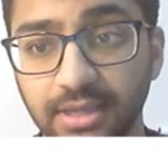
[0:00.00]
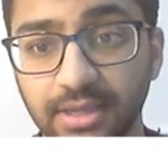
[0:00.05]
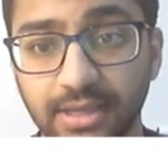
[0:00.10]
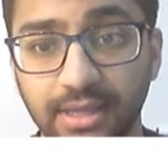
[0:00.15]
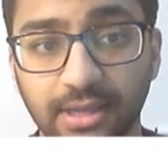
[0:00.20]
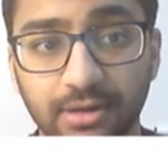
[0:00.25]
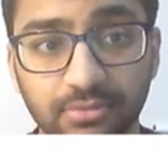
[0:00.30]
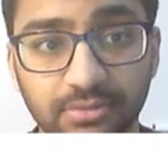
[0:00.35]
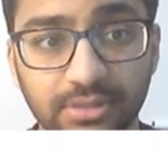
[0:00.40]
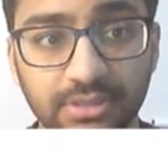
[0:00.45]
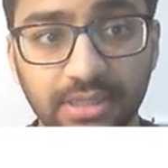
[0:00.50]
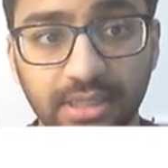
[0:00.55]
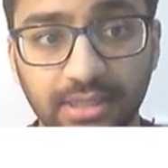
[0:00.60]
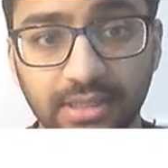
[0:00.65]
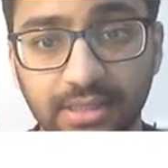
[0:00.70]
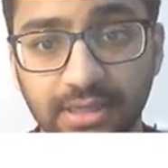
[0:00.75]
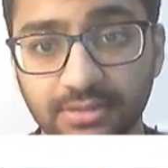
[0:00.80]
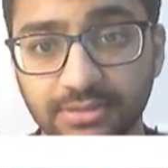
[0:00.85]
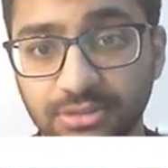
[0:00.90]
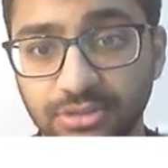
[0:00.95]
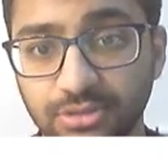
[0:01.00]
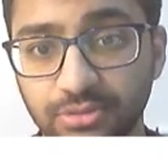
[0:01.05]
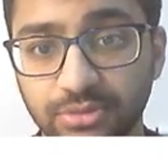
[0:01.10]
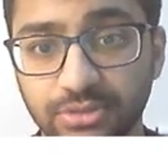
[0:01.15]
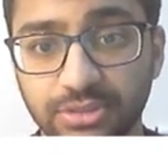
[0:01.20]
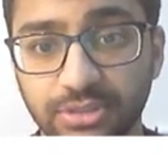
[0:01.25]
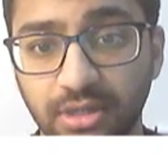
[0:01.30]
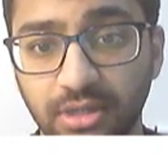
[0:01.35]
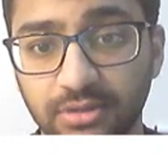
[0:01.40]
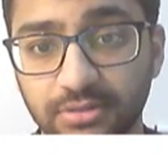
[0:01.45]
At only
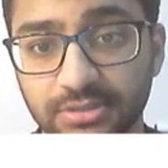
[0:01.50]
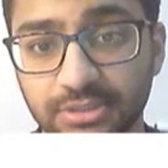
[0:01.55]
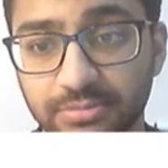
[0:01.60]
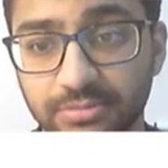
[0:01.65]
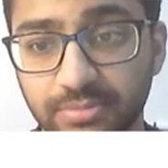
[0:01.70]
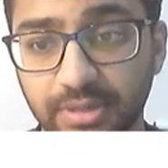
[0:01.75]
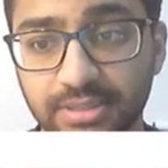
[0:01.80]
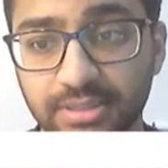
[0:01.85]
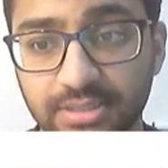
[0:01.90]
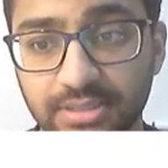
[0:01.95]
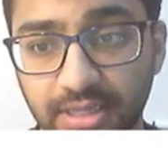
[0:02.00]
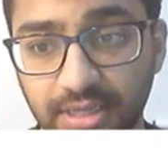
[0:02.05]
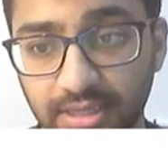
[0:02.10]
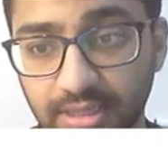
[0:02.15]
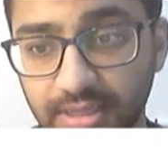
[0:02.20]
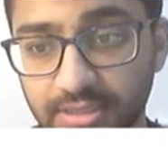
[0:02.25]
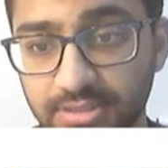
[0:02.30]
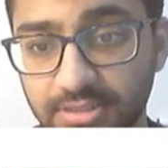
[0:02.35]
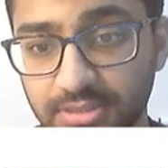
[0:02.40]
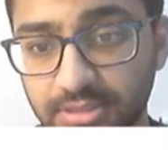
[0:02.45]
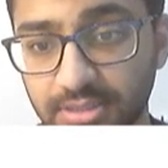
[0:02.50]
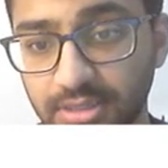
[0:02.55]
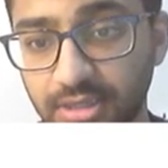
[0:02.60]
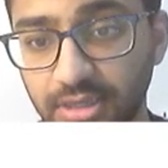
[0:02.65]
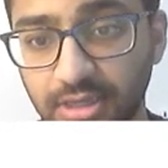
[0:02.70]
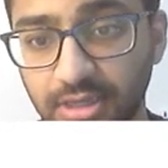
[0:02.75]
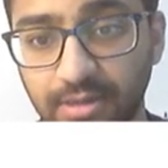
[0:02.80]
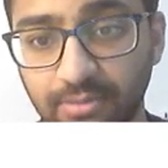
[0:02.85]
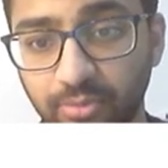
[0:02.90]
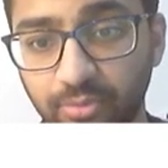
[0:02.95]
$10,200, his price tag has
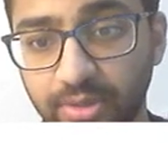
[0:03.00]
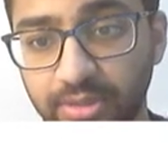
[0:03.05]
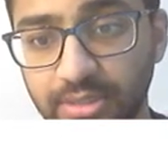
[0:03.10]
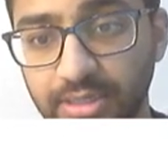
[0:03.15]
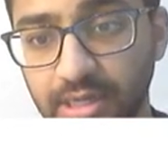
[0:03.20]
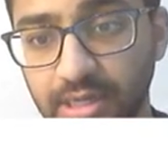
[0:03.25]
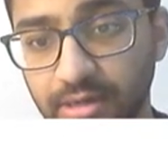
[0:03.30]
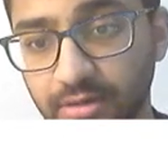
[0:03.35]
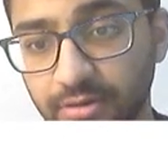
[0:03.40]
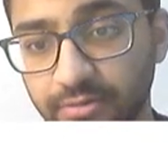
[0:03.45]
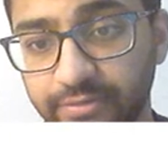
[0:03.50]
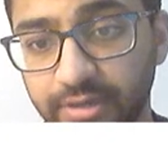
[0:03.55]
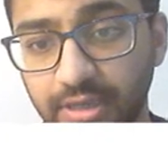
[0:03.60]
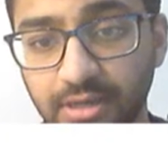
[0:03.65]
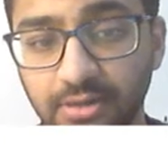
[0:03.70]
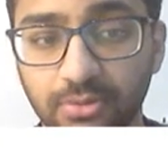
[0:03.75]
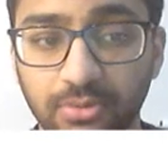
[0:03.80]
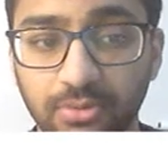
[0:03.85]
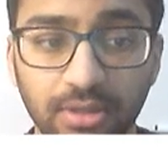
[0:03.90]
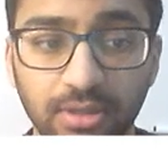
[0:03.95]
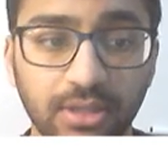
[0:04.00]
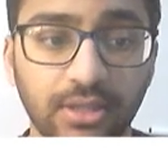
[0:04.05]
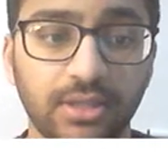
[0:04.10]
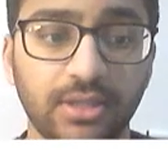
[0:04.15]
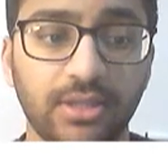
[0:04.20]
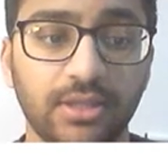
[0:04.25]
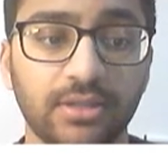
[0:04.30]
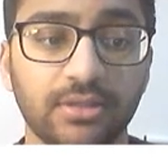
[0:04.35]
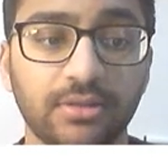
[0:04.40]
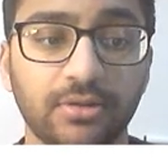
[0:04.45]
come way down on FanDuel
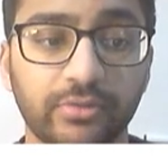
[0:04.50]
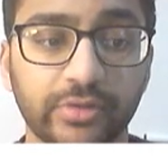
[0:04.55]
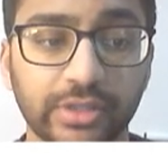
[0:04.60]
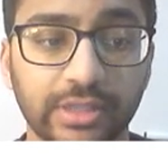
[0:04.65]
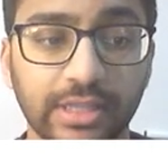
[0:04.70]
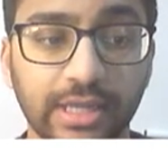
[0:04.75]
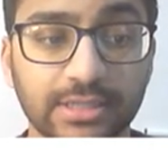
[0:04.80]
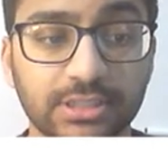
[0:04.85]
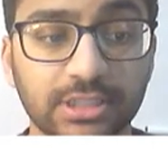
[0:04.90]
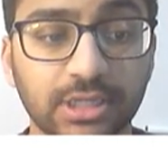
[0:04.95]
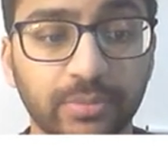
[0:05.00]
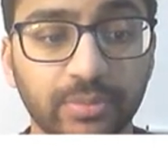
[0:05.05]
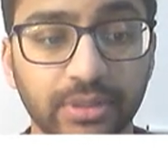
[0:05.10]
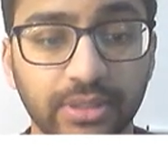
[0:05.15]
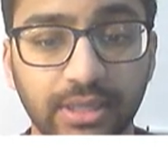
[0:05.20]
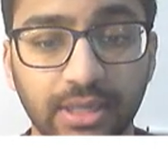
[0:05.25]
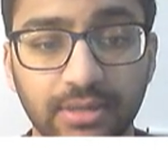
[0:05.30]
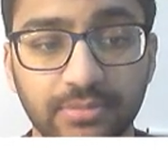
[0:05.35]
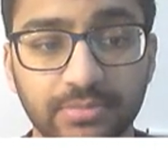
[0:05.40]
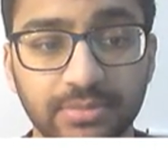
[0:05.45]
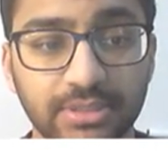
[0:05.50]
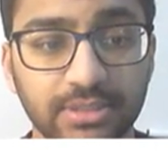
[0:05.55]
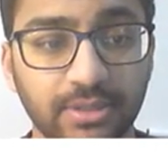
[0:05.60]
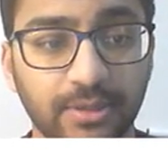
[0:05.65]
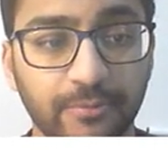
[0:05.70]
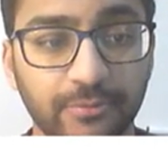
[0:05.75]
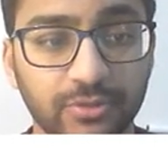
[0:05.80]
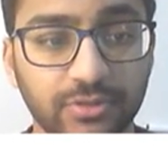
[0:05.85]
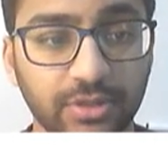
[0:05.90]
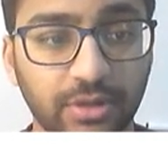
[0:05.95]
over the last couple of games.
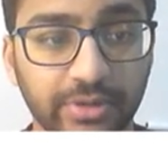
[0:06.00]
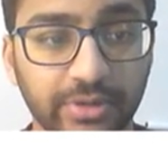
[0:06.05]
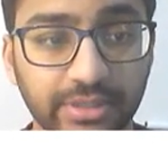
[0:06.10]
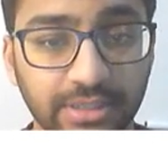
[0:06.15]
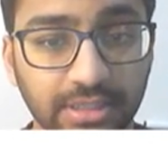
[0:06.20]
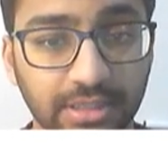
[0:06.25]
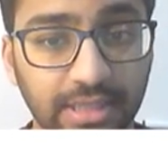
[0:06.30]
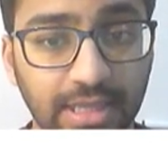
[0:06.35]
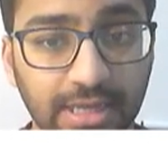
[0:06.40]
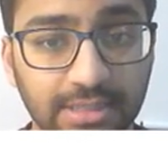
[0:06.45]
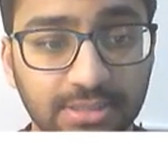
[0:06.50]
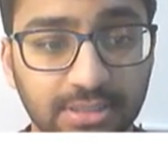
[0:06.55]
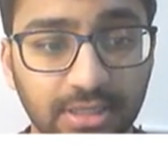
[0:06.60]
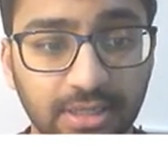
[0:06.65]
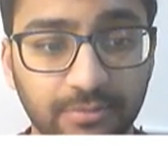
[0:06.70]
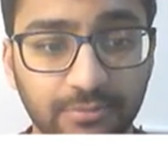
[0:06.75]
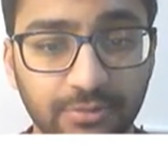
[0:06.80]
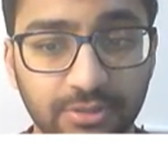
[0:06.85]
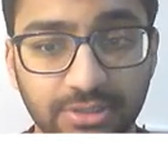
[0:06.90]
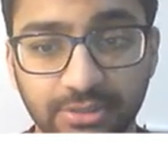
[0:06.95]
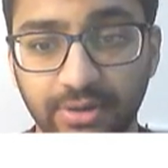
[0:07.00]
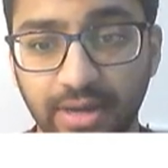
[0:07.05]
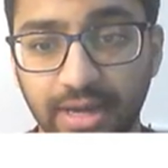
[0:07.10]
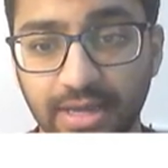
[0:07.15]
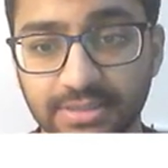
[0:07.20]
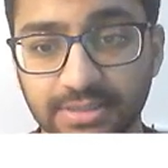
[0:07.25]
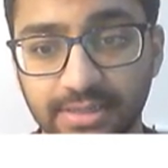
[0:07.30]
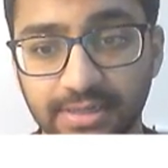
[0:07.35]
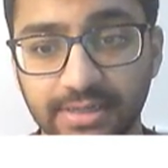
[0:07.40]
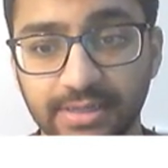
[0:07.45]
And we saw what he did last game. He still
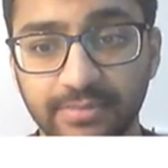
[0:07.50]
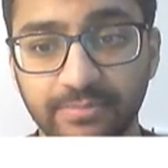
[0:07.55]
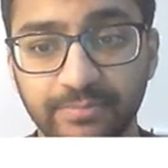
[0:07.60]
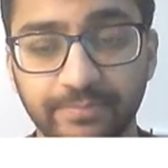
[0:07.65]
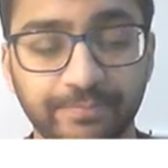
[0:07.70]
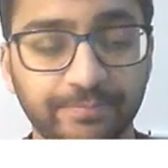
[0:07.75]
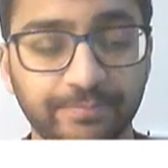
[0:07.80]
has it in him.